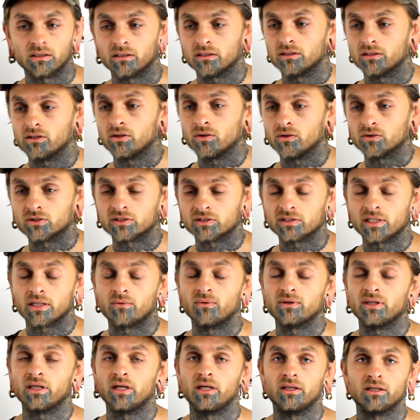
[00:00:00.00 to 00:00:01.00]
you know, just like
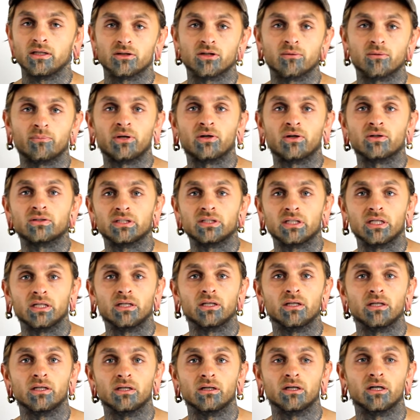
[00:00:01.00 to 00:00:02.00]
with any other
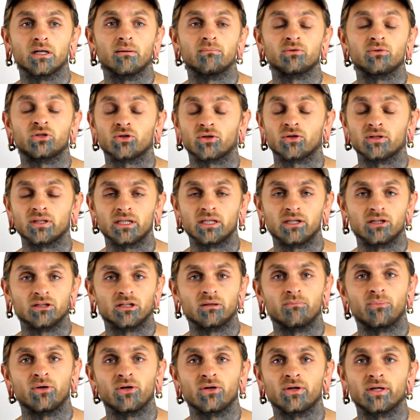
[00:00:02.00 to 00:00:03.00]
piercing, um, during the
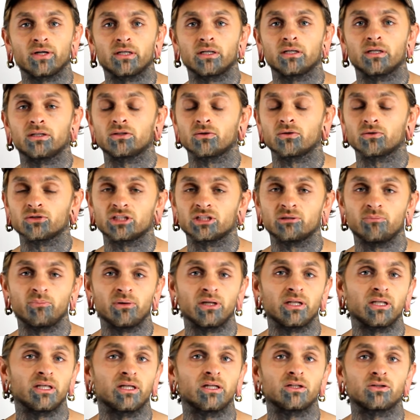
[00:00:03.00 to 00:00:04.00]
healing period, don't
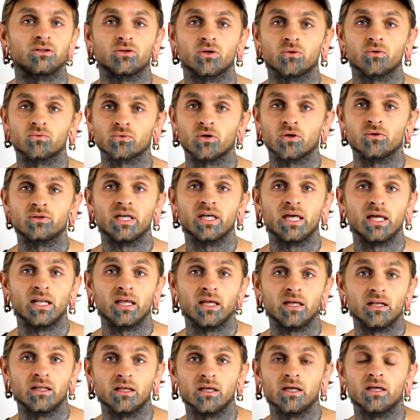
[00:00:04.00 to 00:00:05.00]
spin it, don't rotate
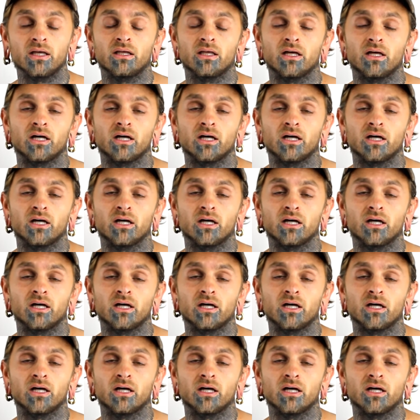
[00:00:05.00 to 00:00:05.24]
it.